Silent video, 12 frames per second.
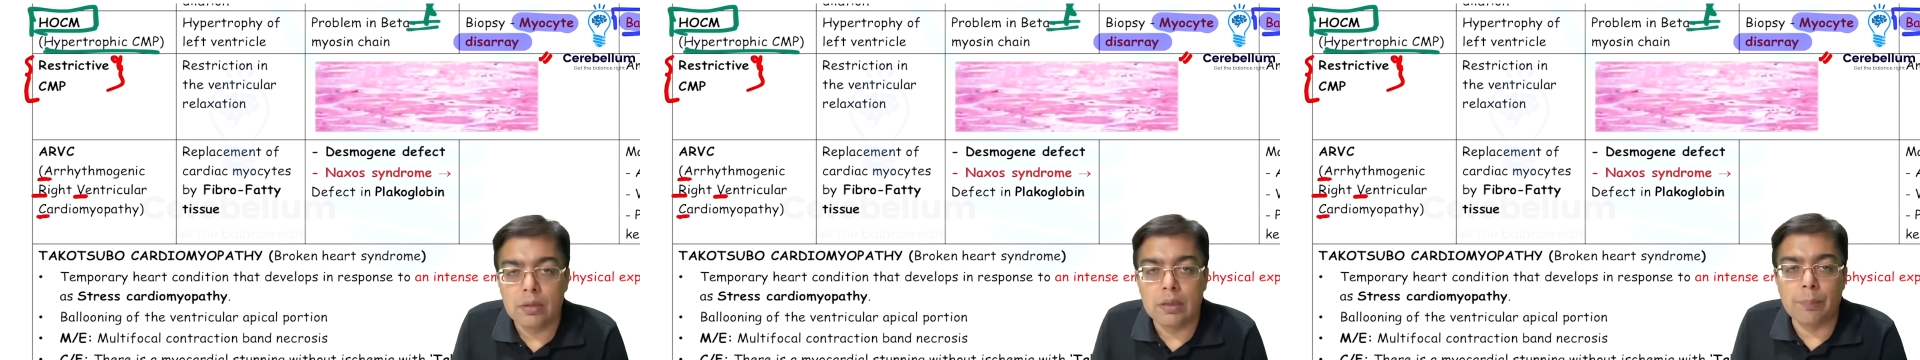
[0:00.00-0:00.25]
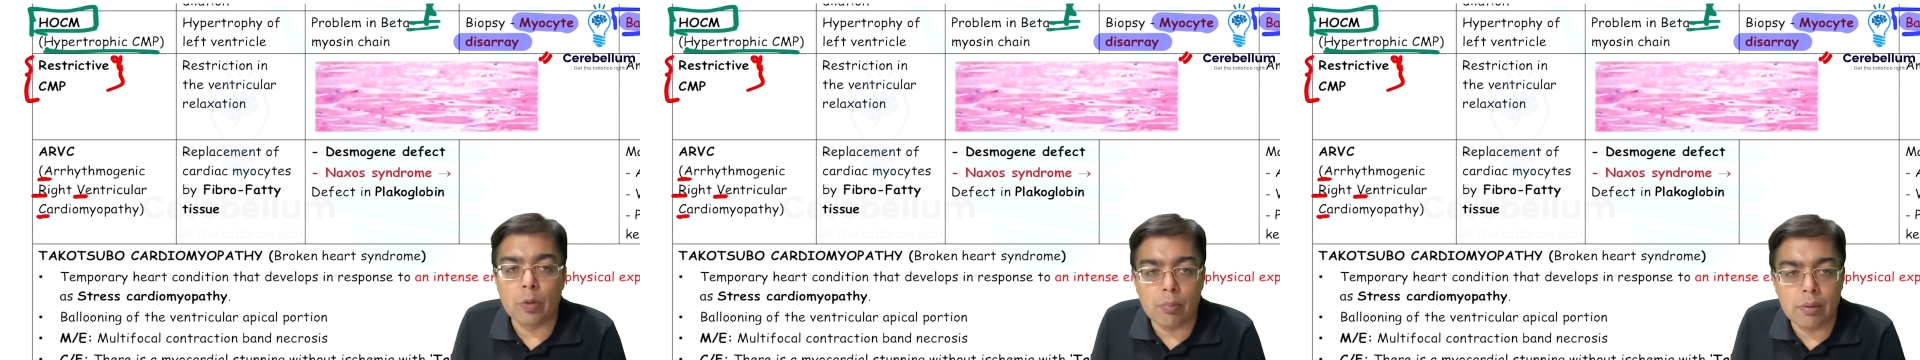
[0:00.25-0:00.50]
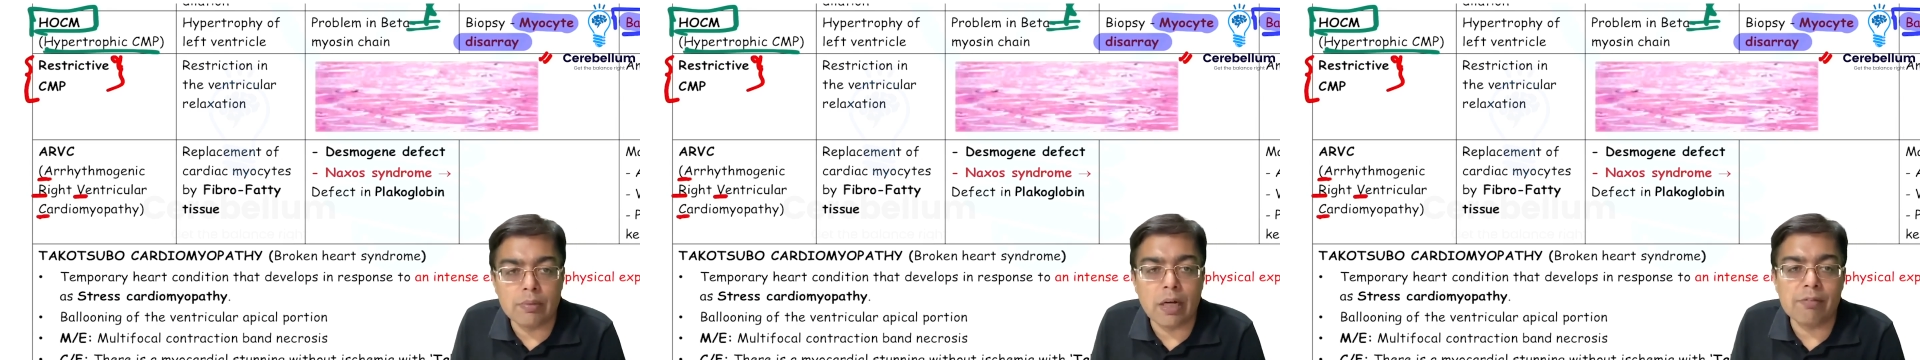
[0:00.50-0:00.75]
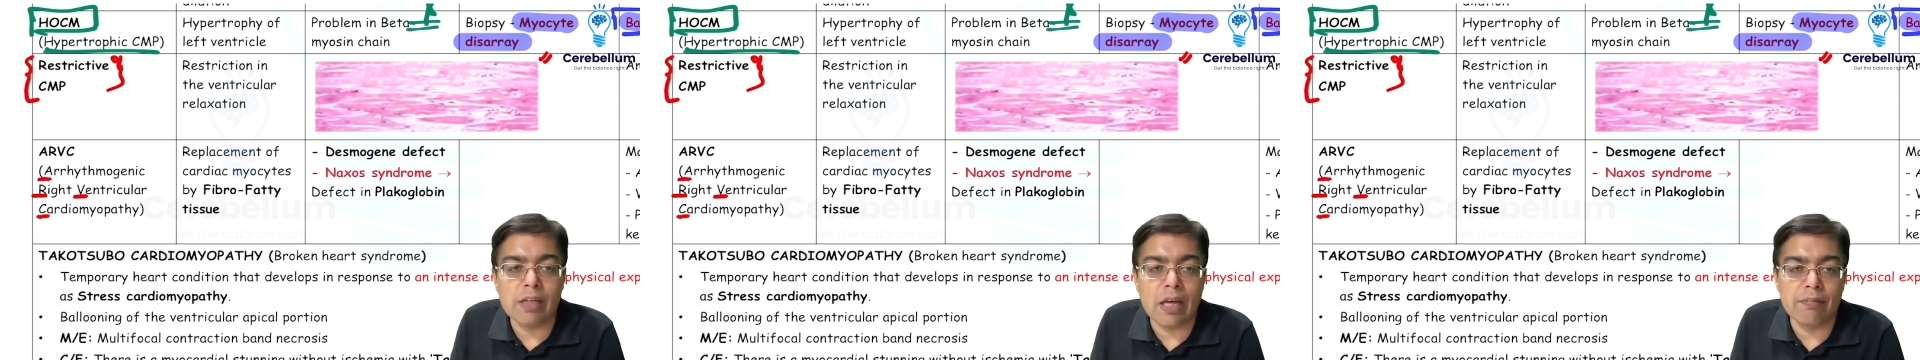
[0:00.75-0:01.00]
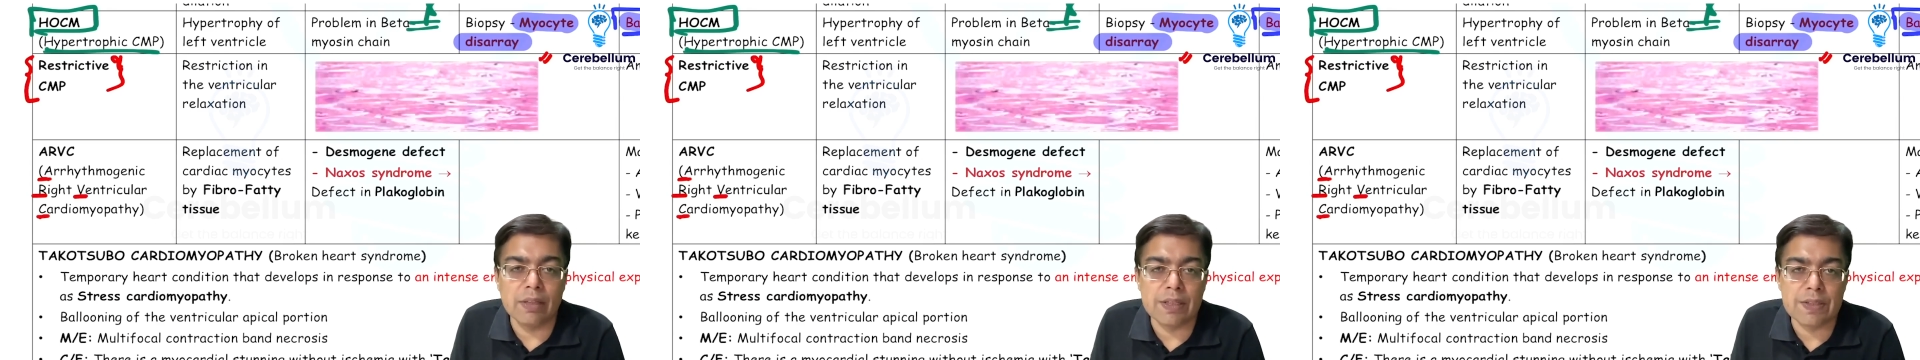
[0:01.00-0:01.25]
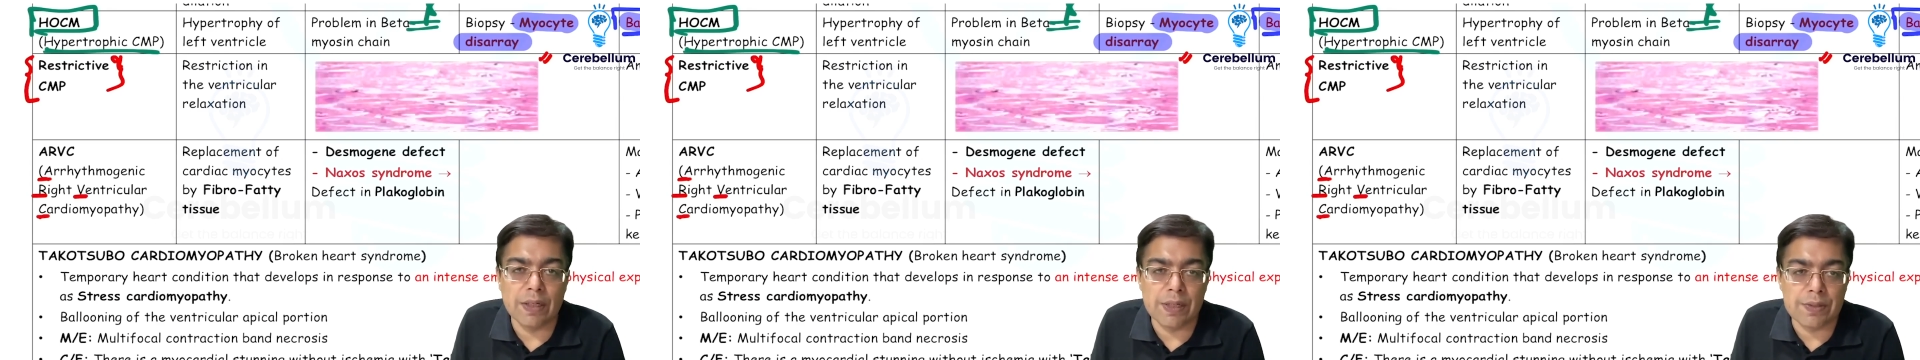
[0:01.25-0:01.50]
The problem that we have in this
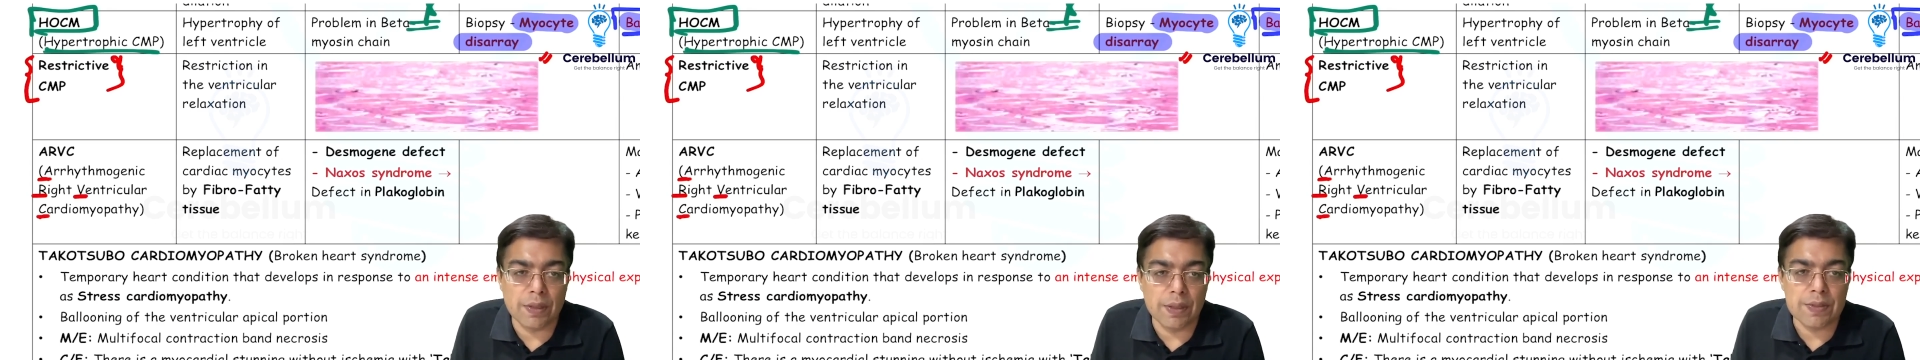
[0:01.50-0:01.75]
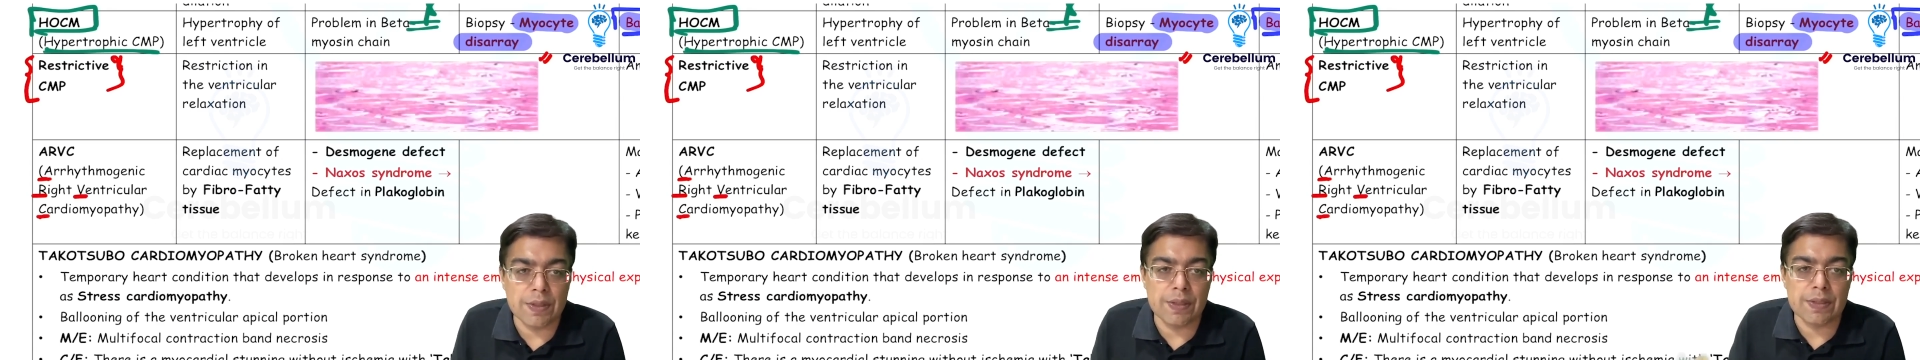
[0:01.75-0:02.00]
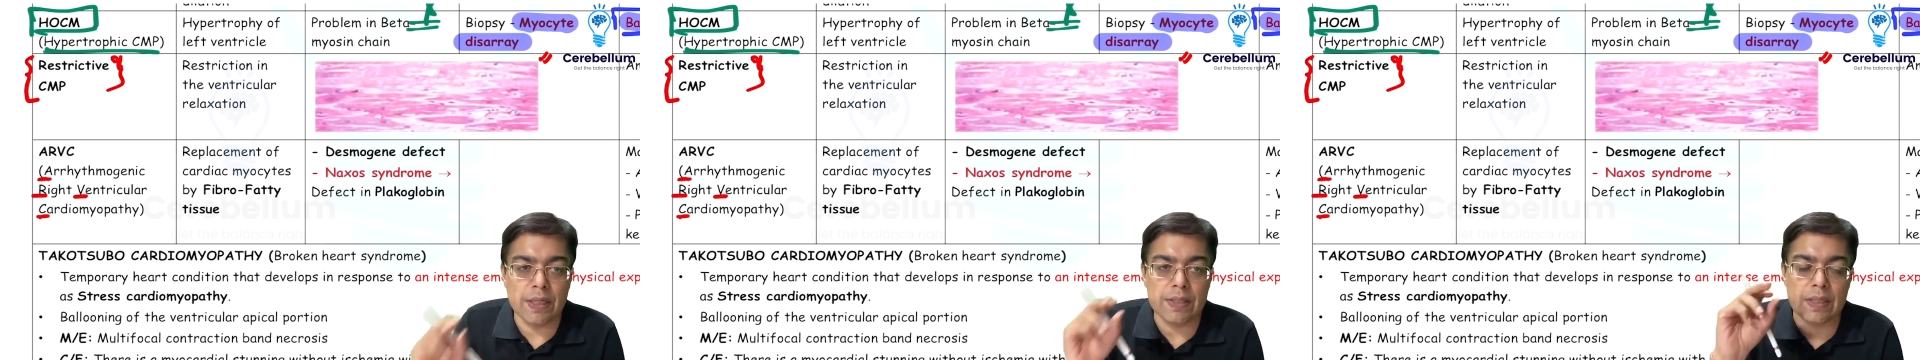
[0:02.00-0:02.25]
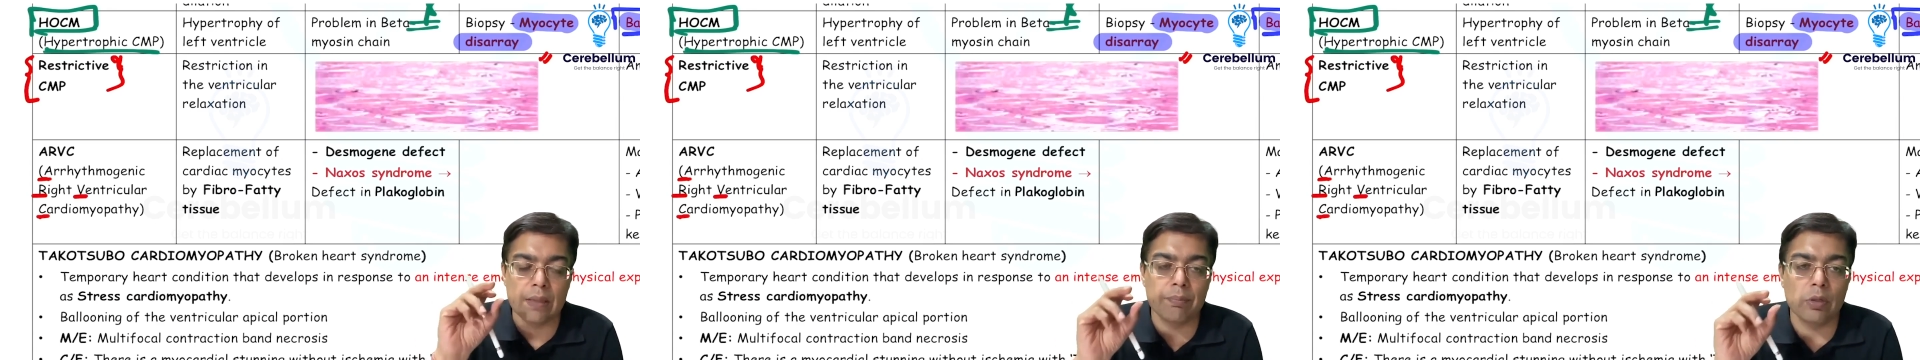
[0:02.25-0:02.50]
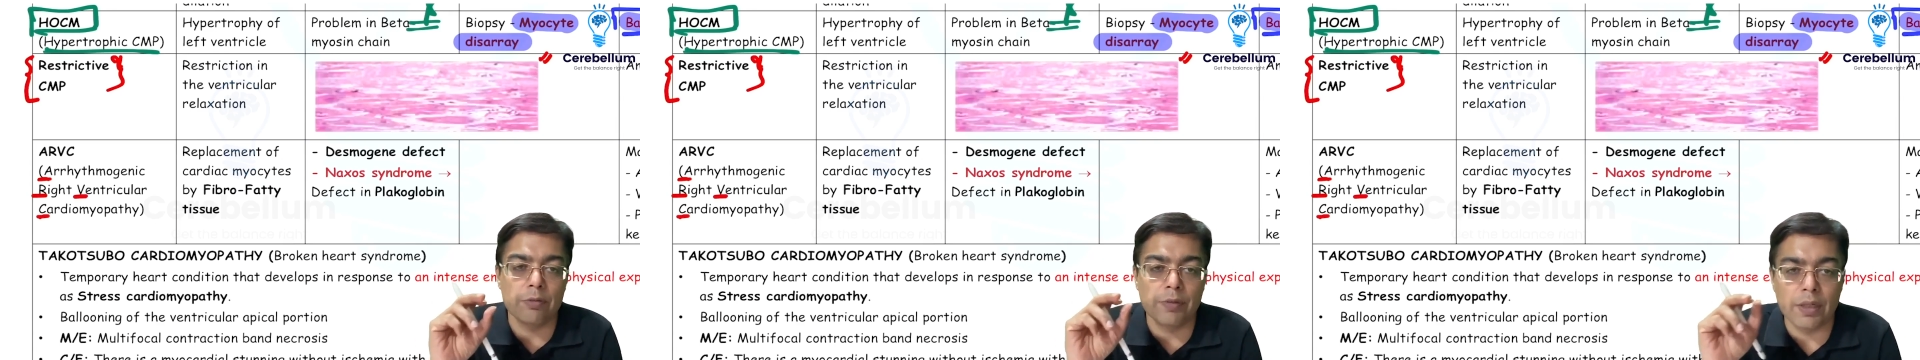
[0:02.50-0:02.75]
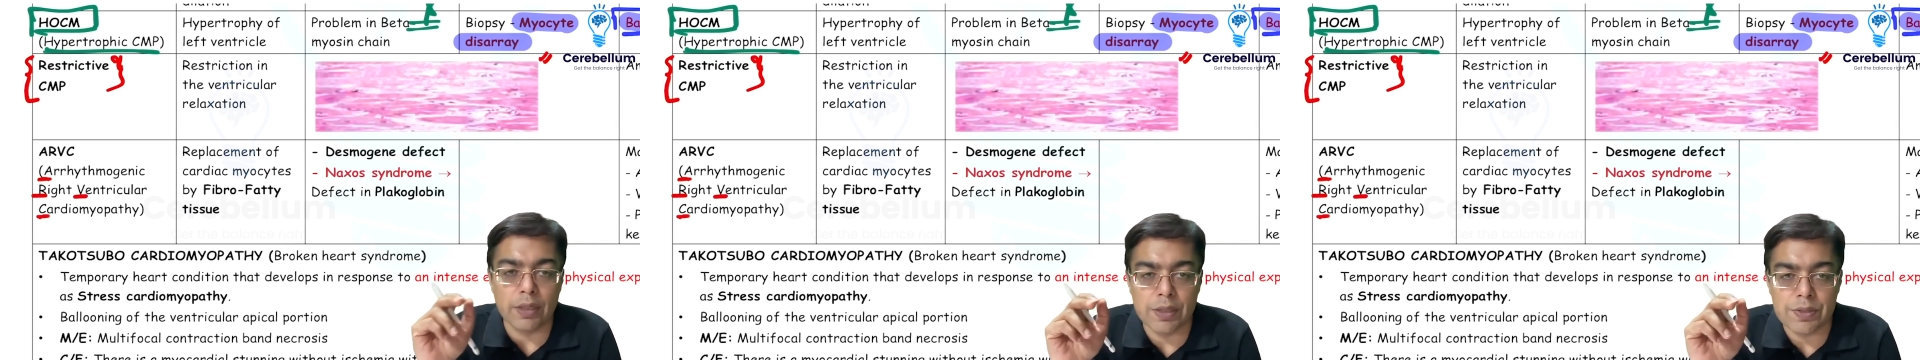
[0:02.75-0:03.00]
condition is it's an example of a
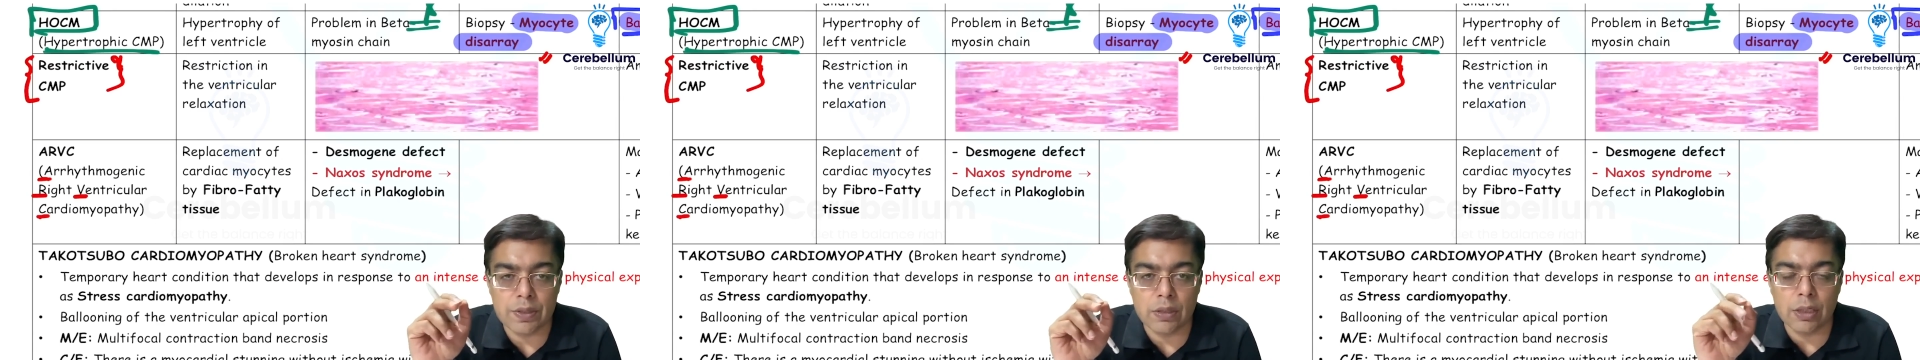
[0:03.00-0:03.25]
condition